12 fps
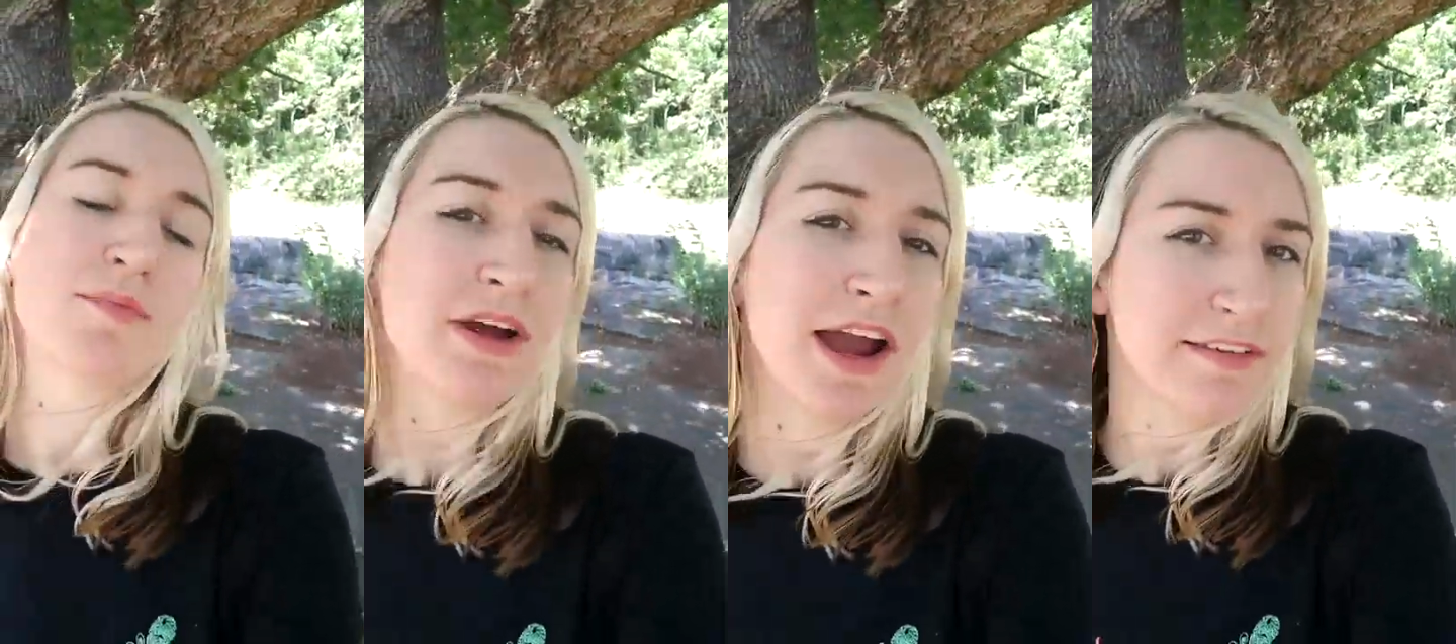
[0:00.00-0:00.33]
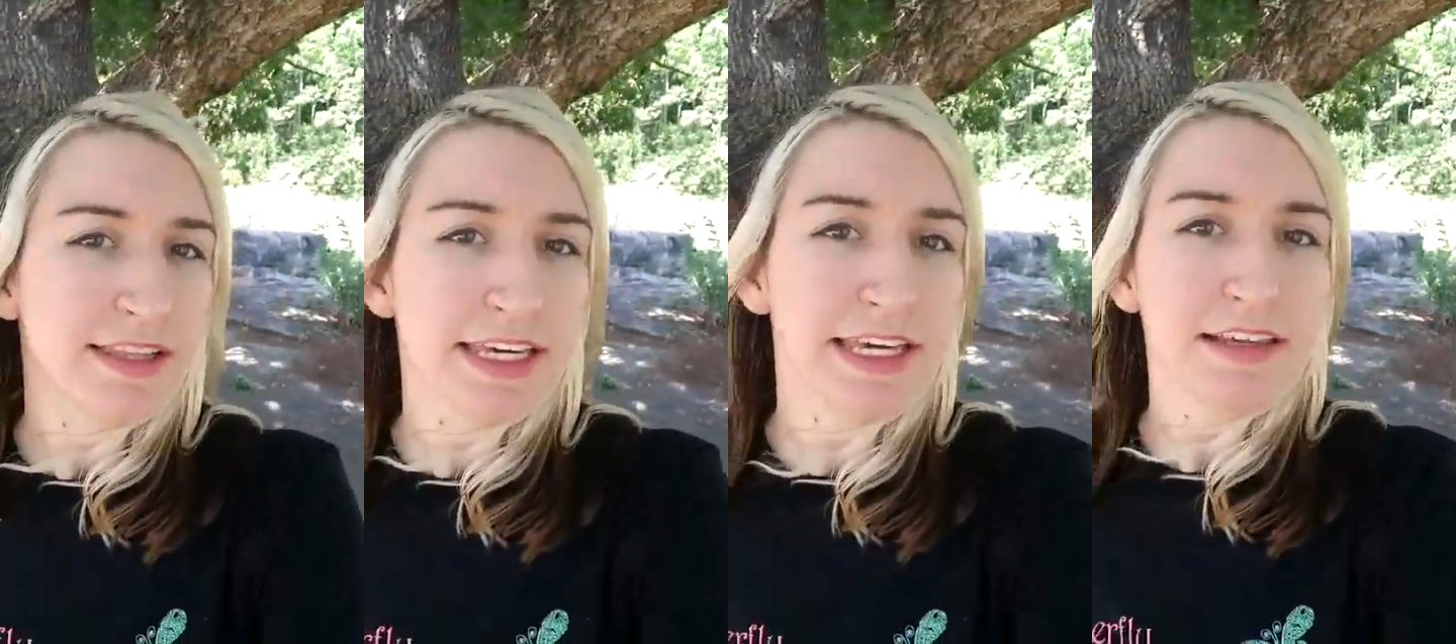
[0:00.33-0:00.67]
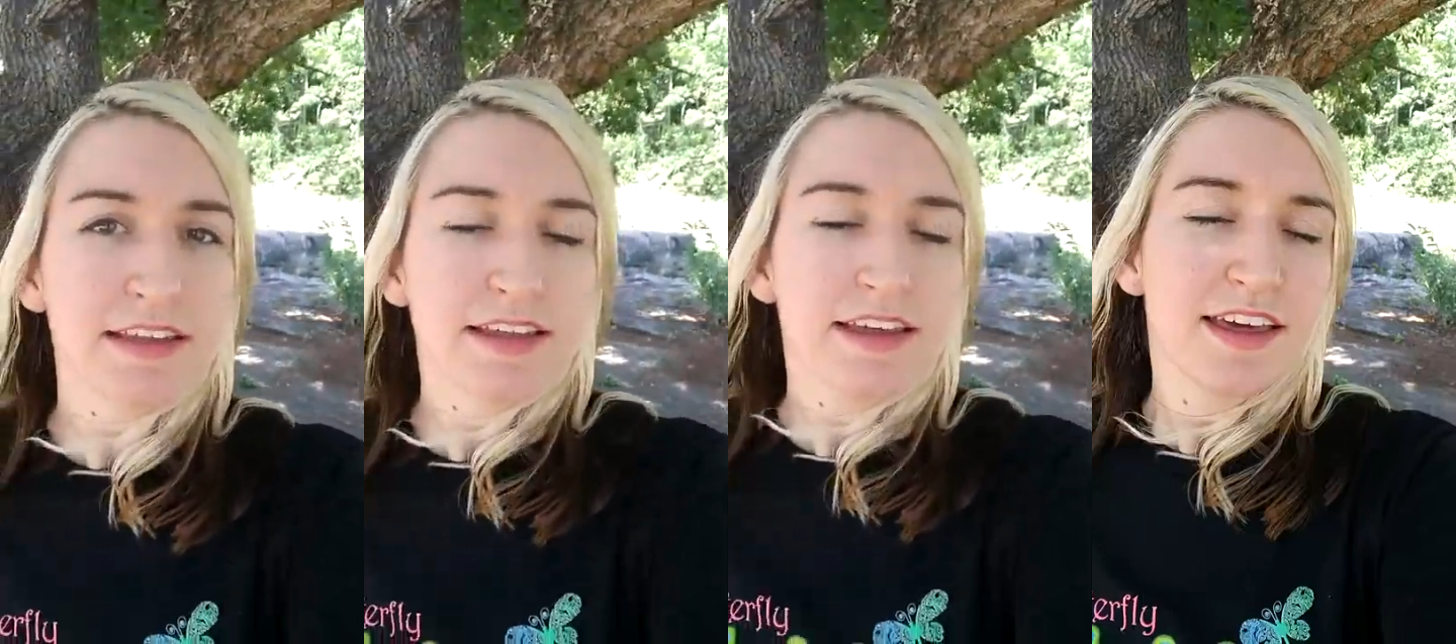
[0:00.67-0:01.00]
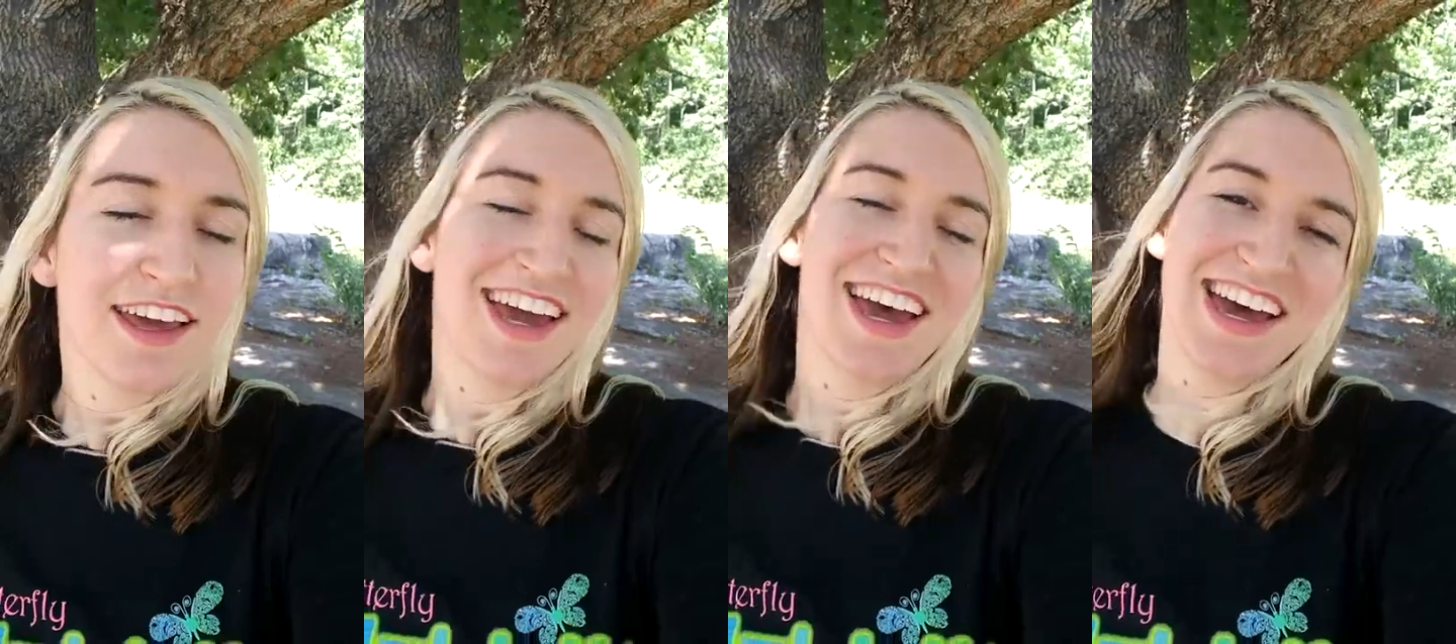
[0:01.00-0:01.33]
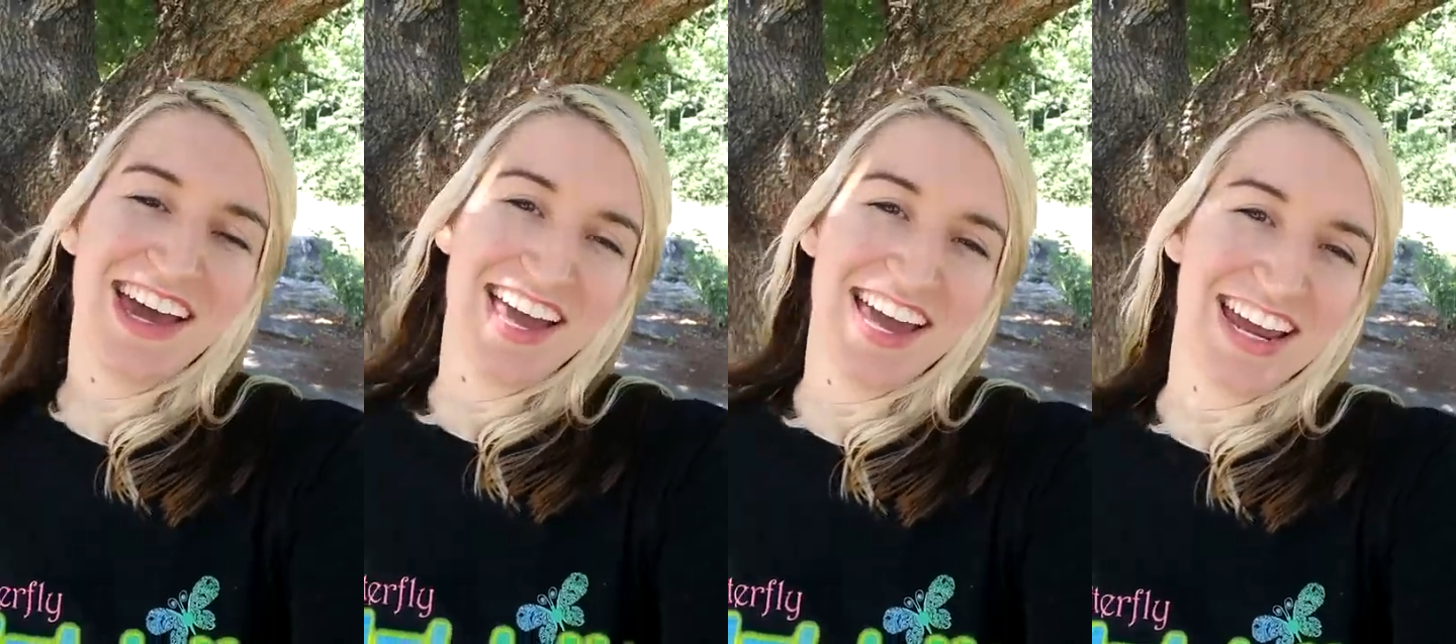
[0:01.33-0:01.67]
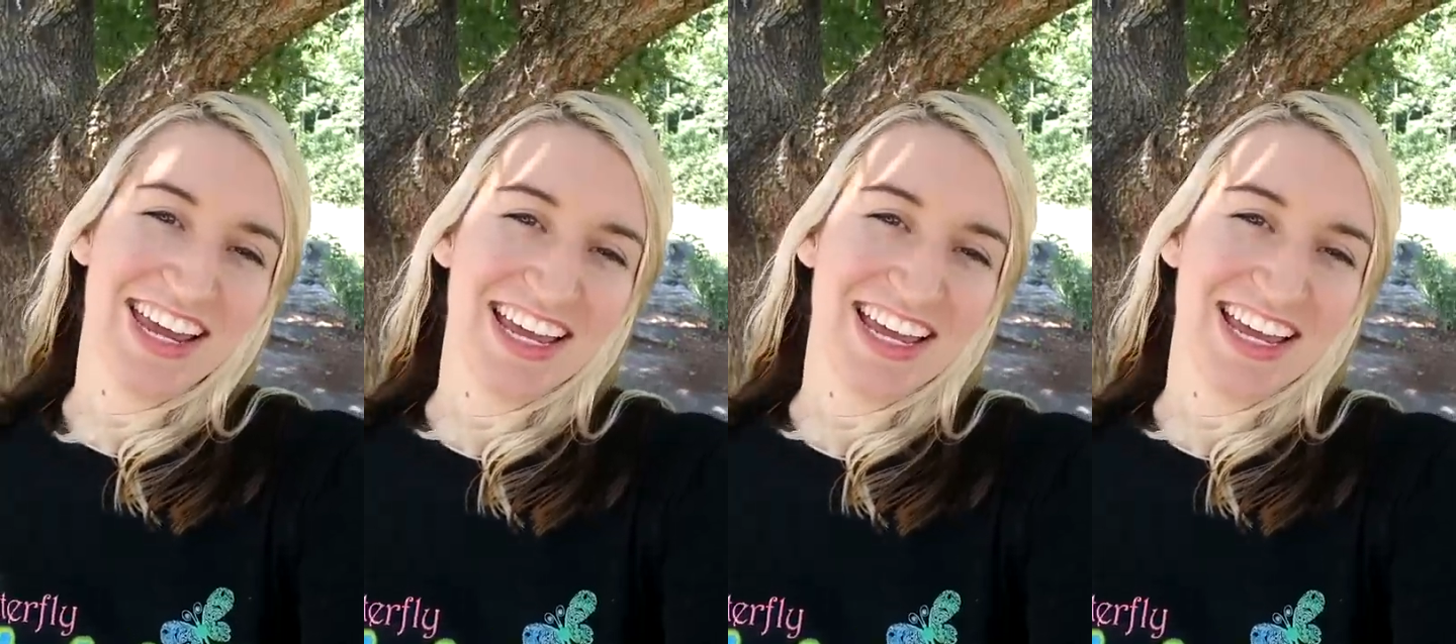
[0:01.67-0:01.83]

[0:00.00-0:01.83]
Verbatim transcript: it proudly uh,